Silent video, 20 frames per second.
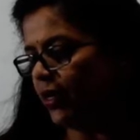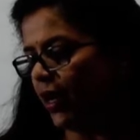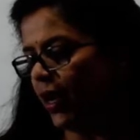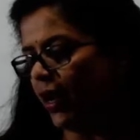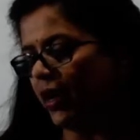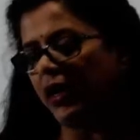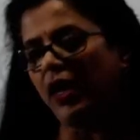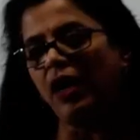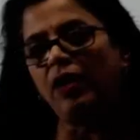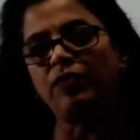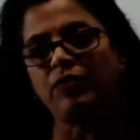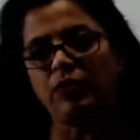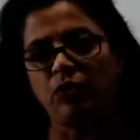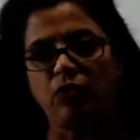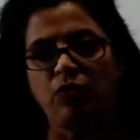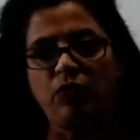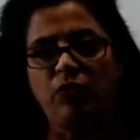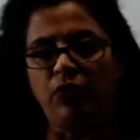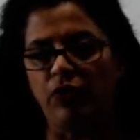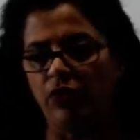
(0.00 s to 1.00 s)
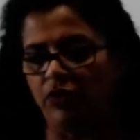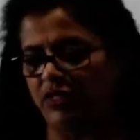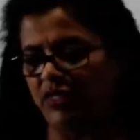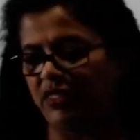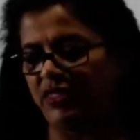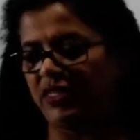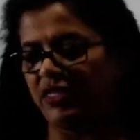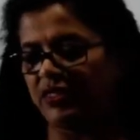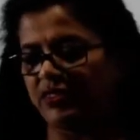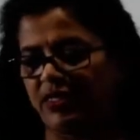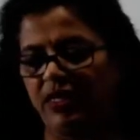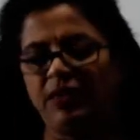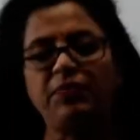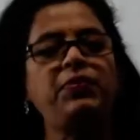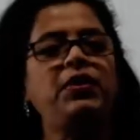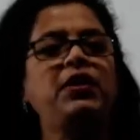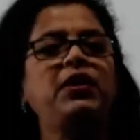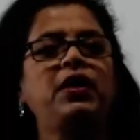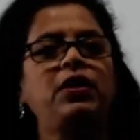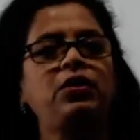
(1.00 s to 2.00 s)
gland after ovulation? The same
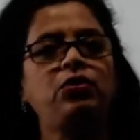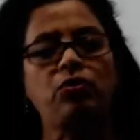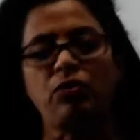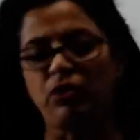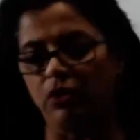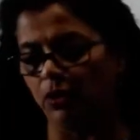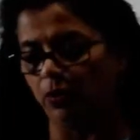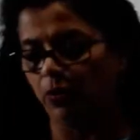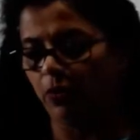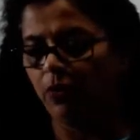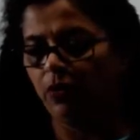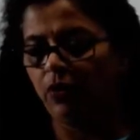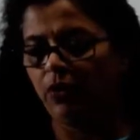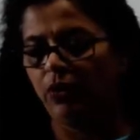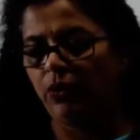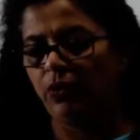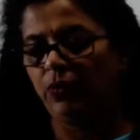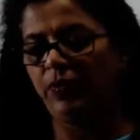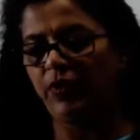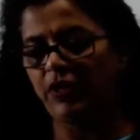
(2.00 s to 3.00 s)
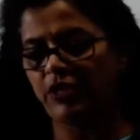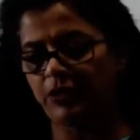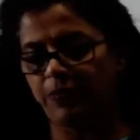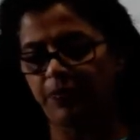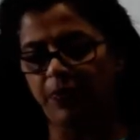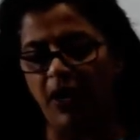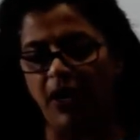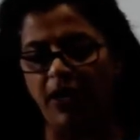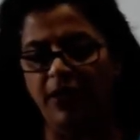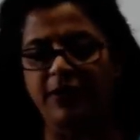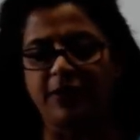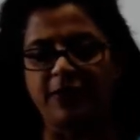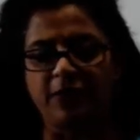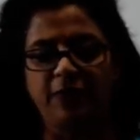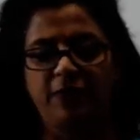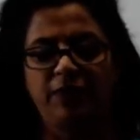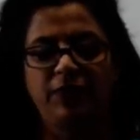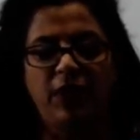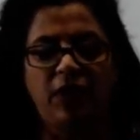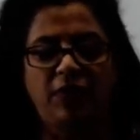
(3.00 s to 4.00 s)
thing I told you. Which part
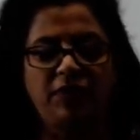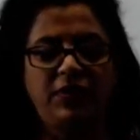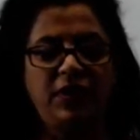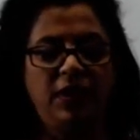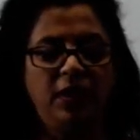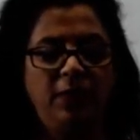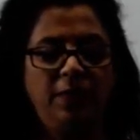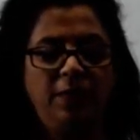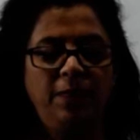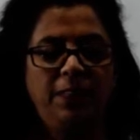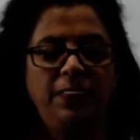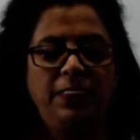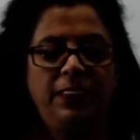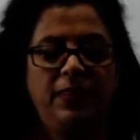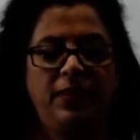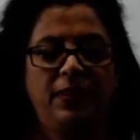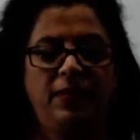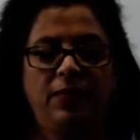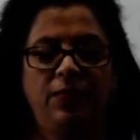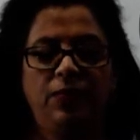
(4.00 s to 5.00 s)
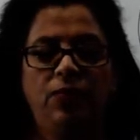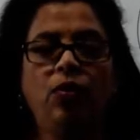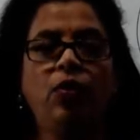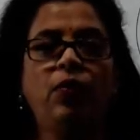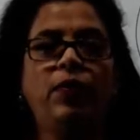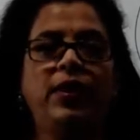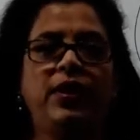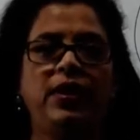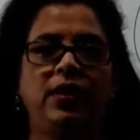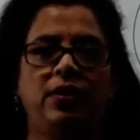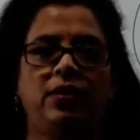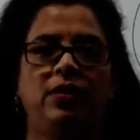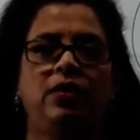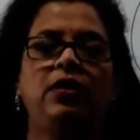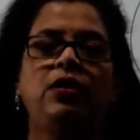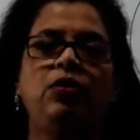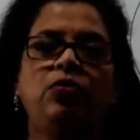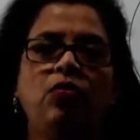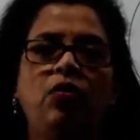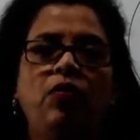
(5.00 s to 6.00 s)
of the ovary?
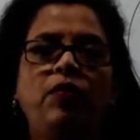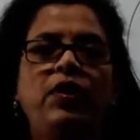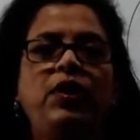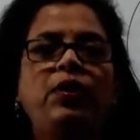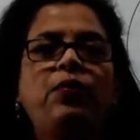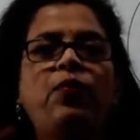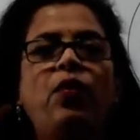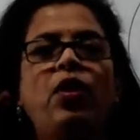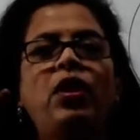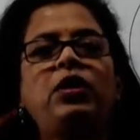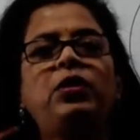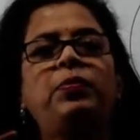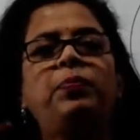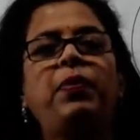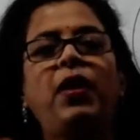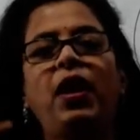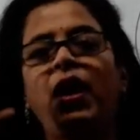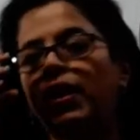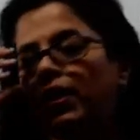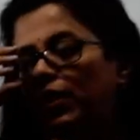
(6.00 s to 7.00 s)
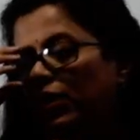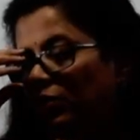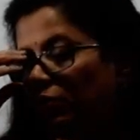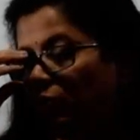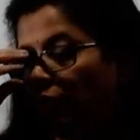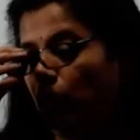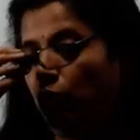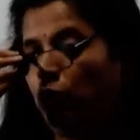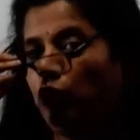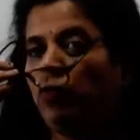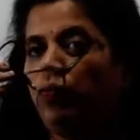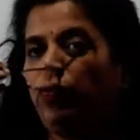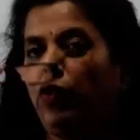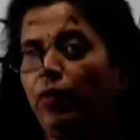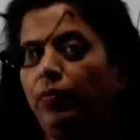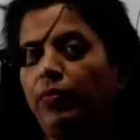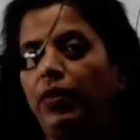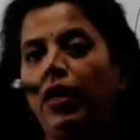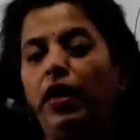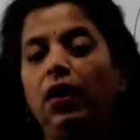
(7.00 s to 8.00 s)
In ovary, what part is going to
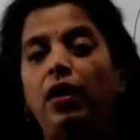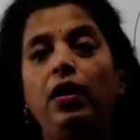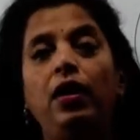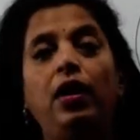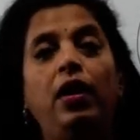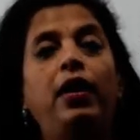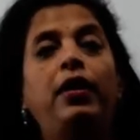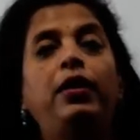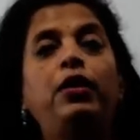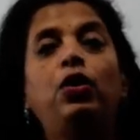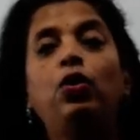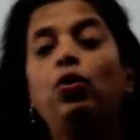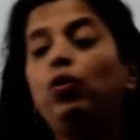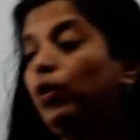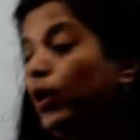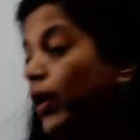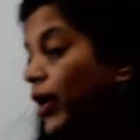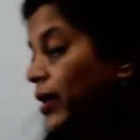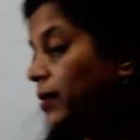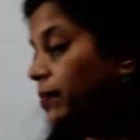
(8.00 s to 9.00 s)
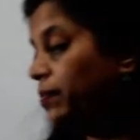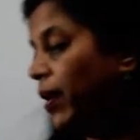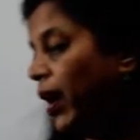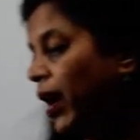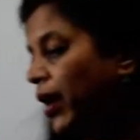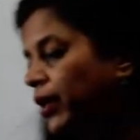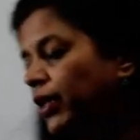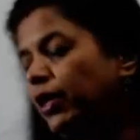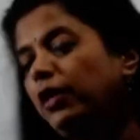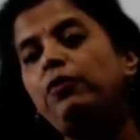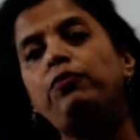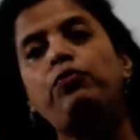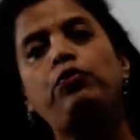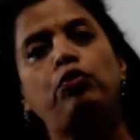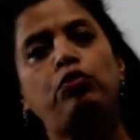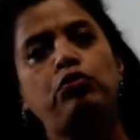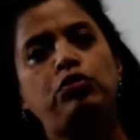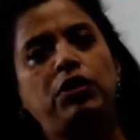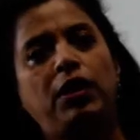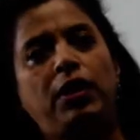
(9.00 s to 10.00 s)
form the endocrine part in
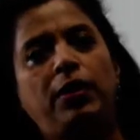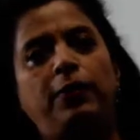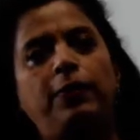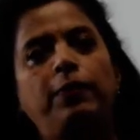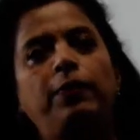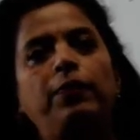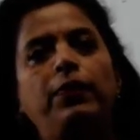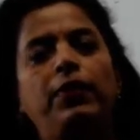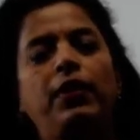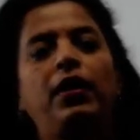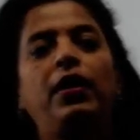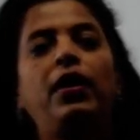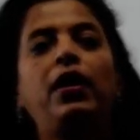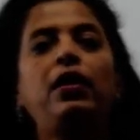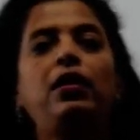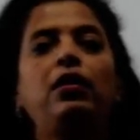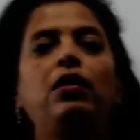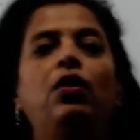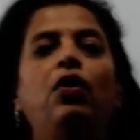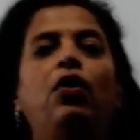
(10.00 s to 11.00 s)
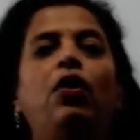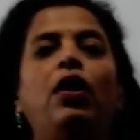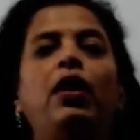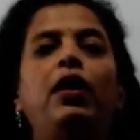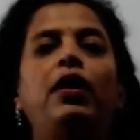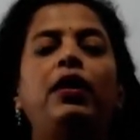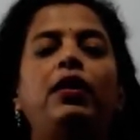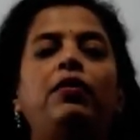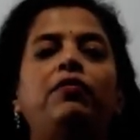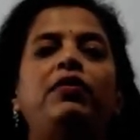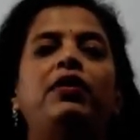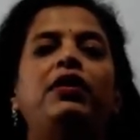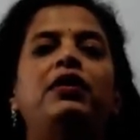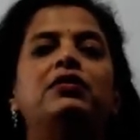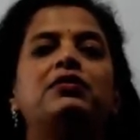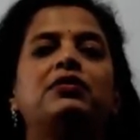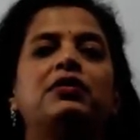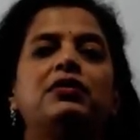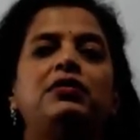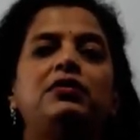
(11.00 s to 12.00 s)
future? Right? Already we
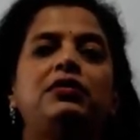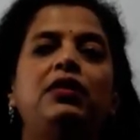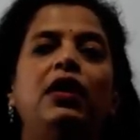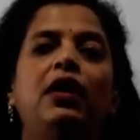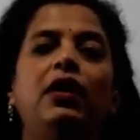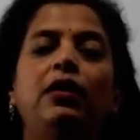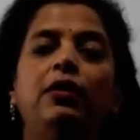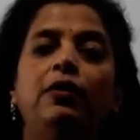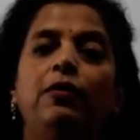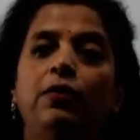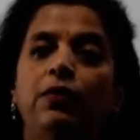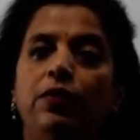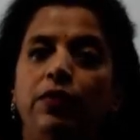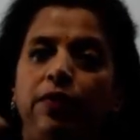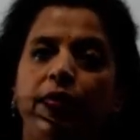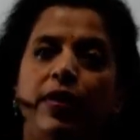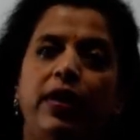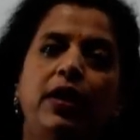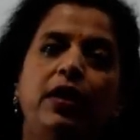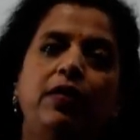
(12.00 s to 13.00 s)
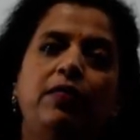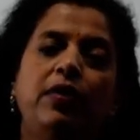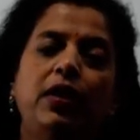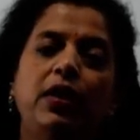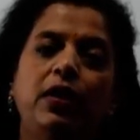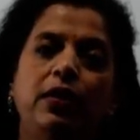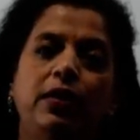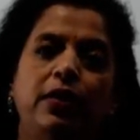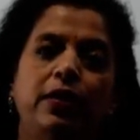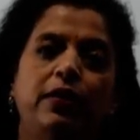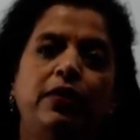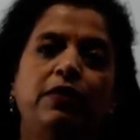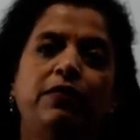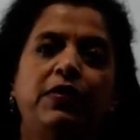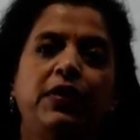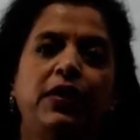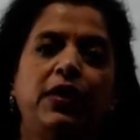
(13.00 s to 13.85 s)
discussed that whenever the